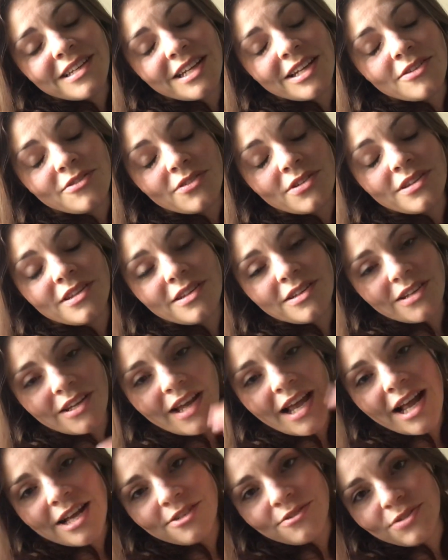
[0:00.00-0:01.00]
in
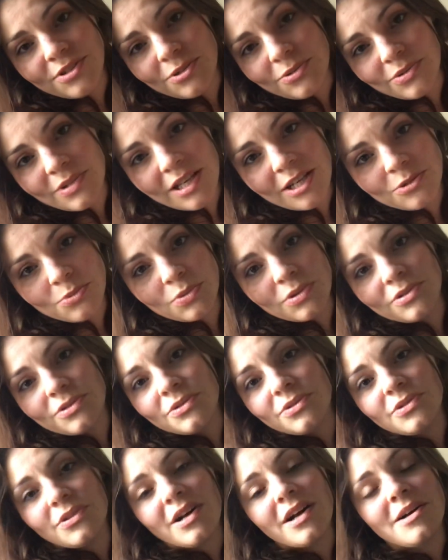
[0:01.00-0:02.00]
ahead of you that
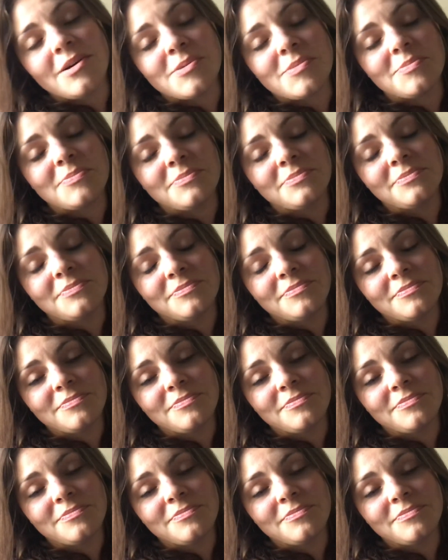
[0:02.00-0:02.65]
will um,